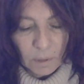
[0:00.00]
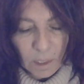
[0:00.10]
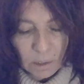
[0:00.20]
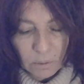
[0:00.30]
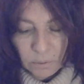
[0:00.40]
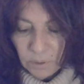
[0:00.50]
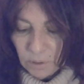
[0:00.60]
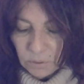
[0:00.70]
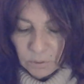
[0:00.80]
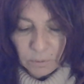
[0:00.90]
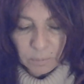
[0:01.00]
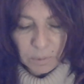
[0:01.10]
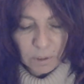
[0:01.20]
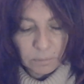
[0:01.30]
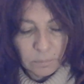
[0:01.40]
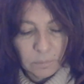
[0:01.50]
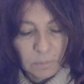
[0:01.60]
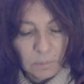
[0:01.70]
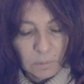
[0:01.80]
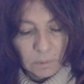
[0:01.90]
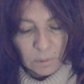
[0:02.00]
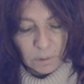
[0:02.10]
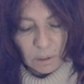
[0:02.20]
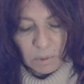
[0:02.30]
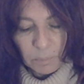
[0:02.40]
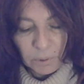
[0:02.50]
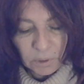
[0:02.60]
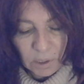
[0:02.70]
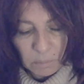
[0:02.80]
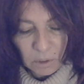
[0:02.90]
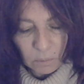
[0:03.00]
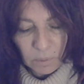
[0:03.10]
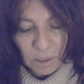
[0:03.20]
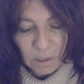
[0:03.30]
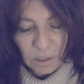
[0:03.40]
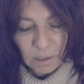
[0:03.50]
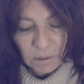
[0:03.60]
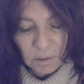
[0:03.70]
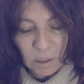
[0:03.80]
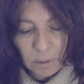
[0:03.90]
Okay, hold on, Scorpio. Let me put them in the way that